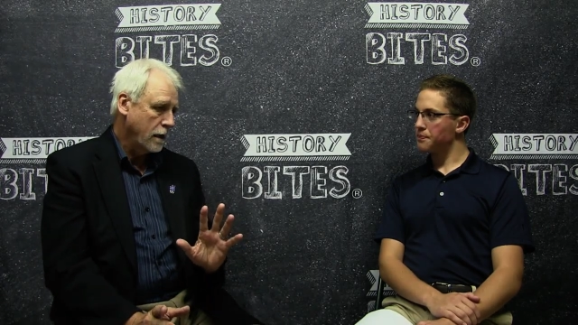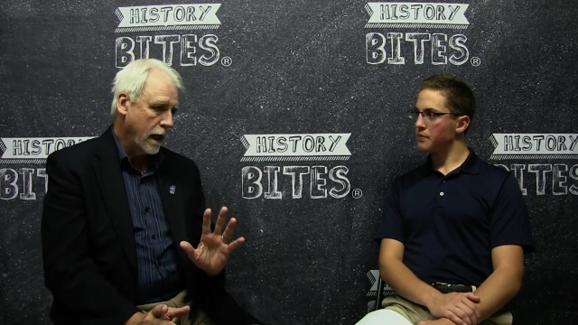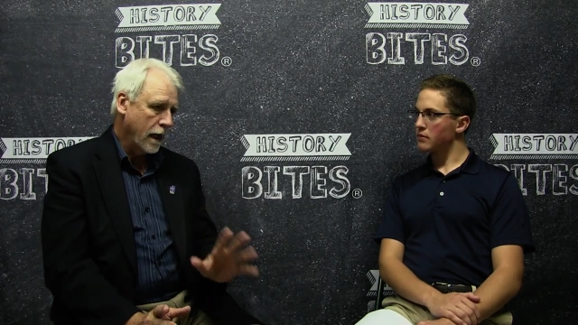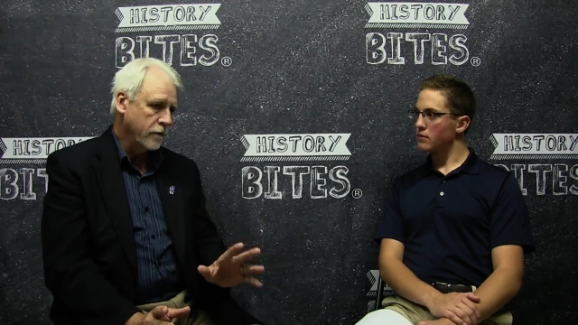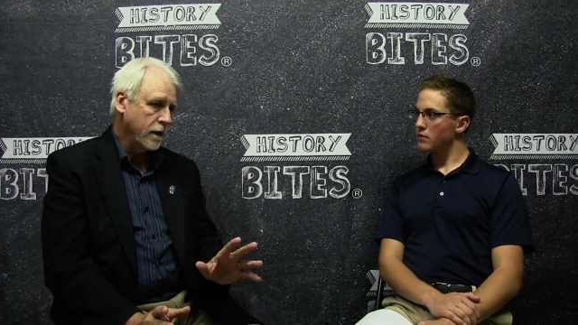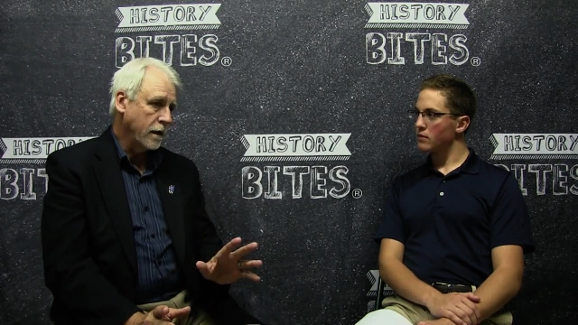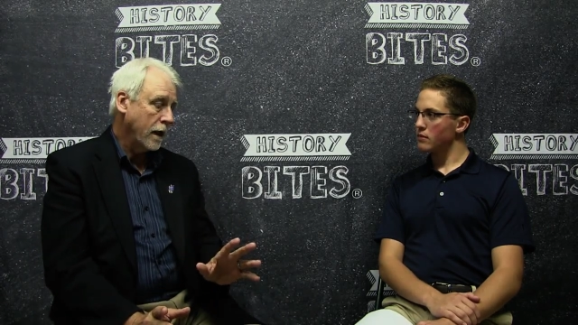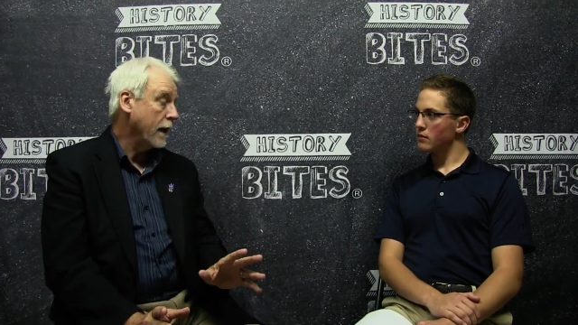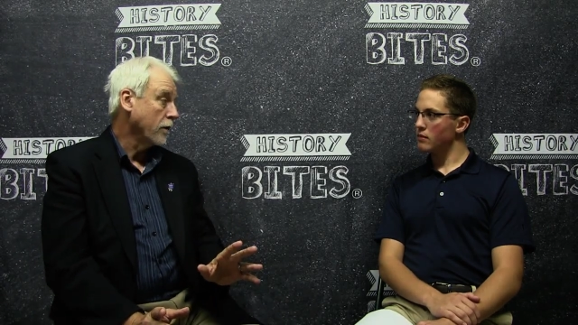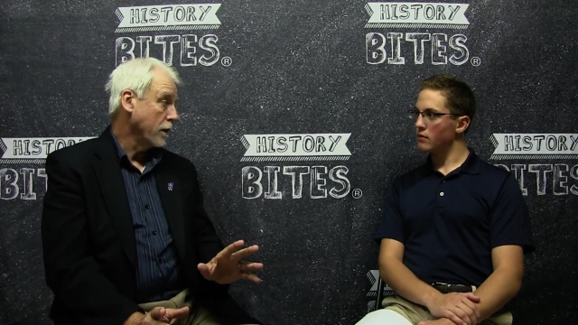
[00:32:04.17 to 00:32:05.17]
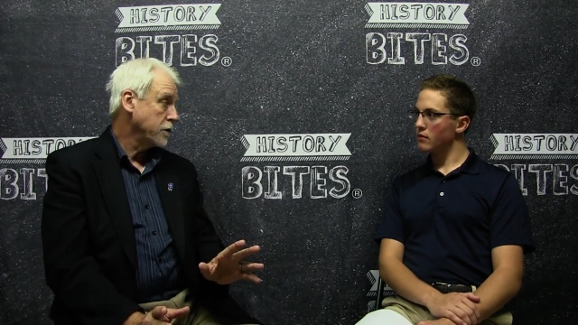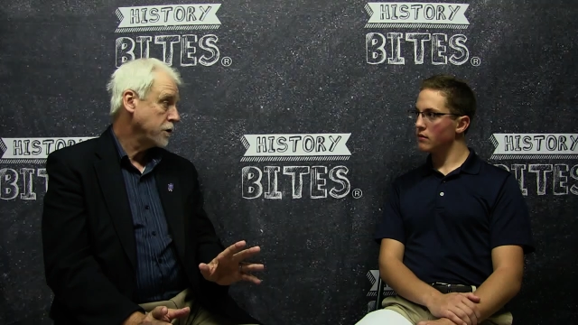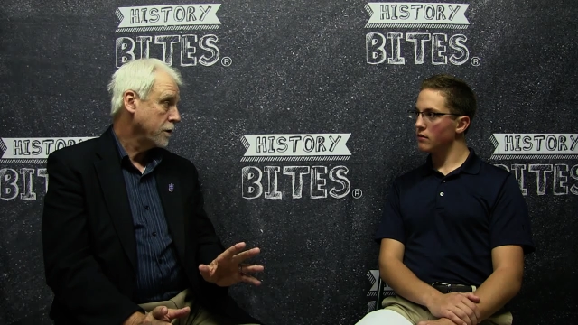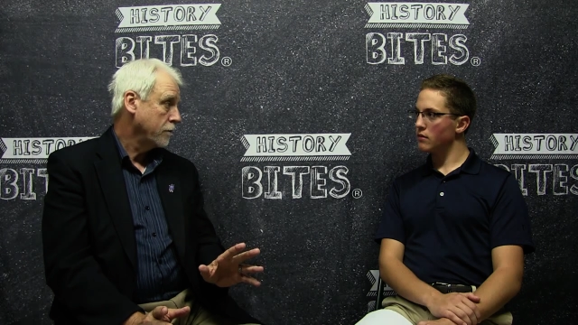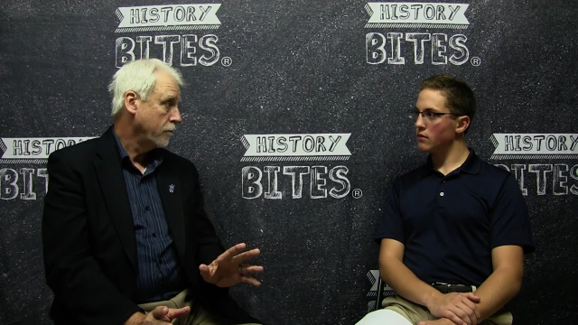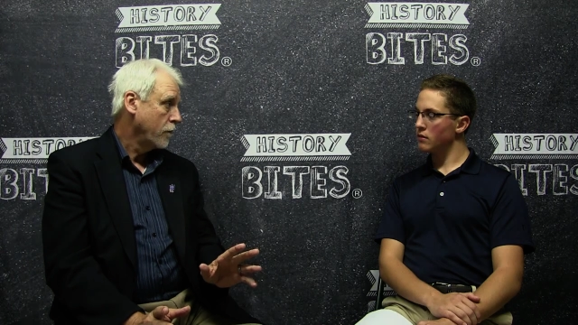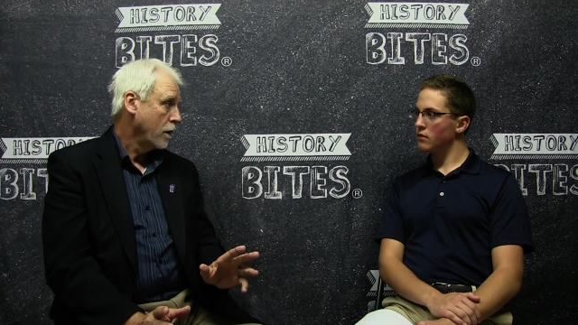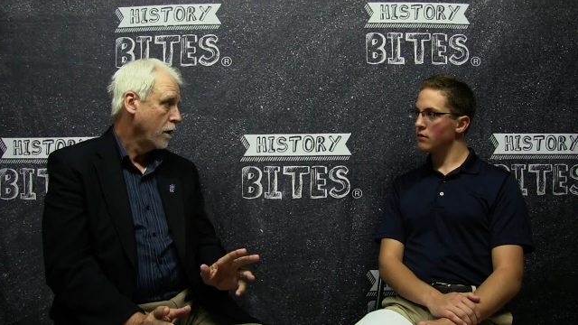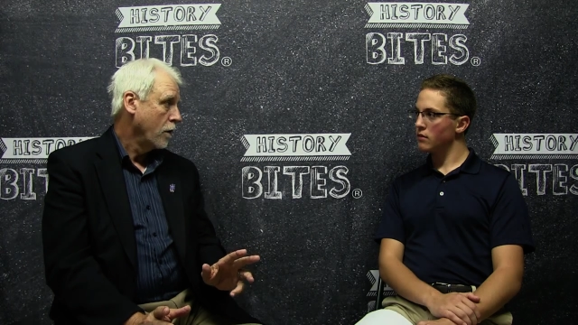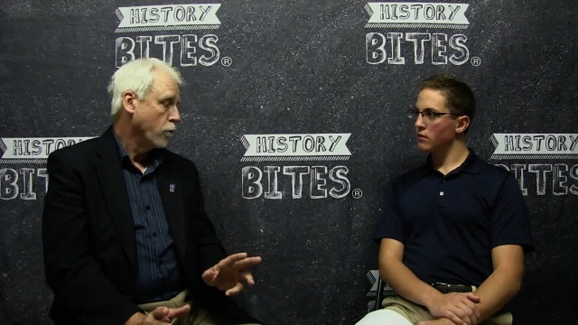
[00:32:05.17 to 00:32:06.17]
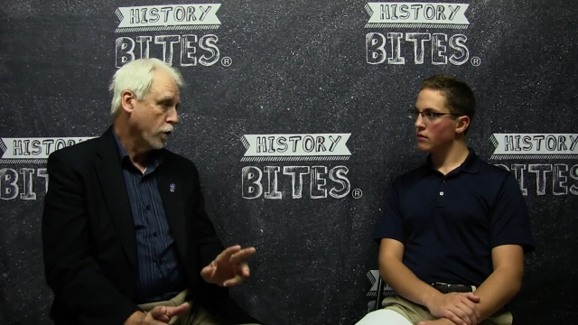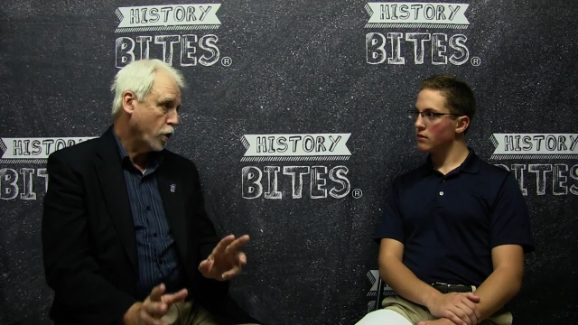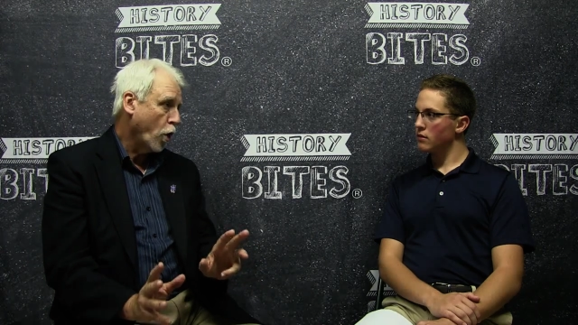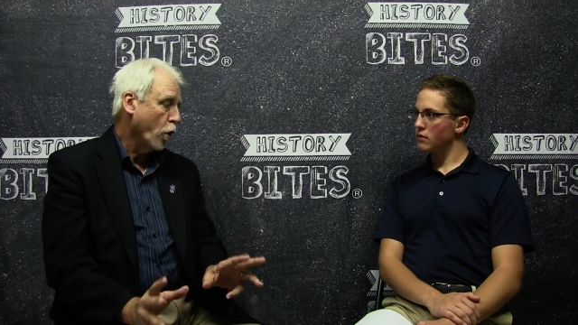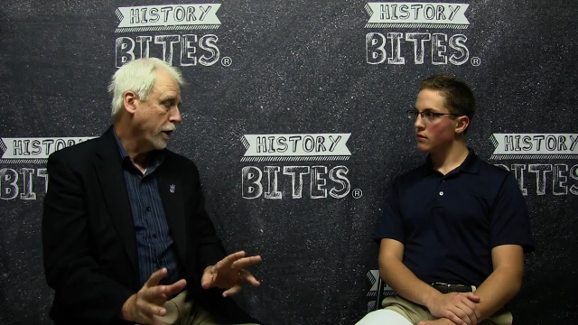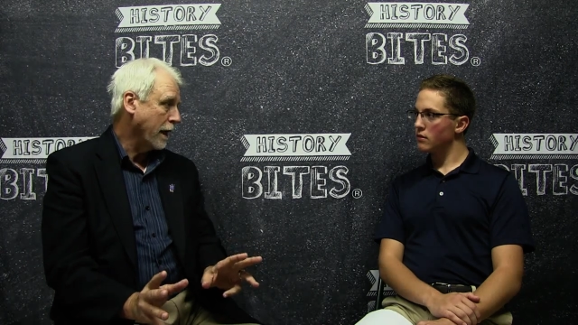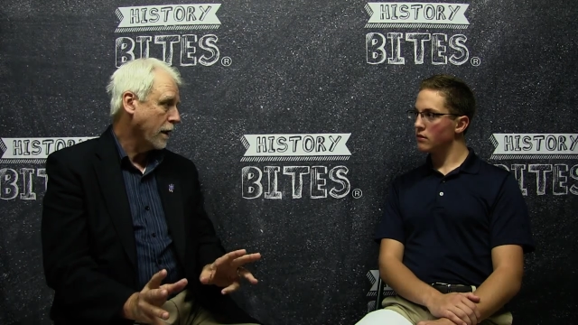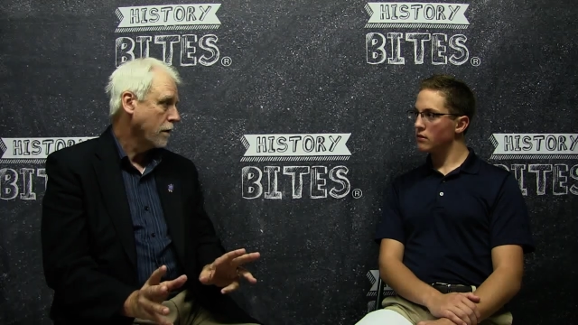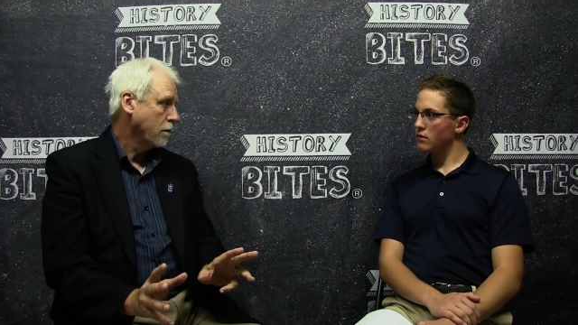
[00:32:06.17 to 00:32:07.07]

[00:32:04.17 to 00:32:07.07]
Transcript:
Speaker 1: and the English were courting